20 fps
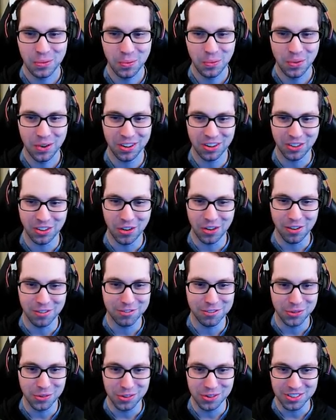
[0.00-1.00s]
What a golf
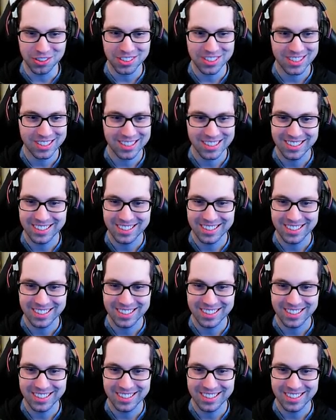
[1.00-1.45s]
course.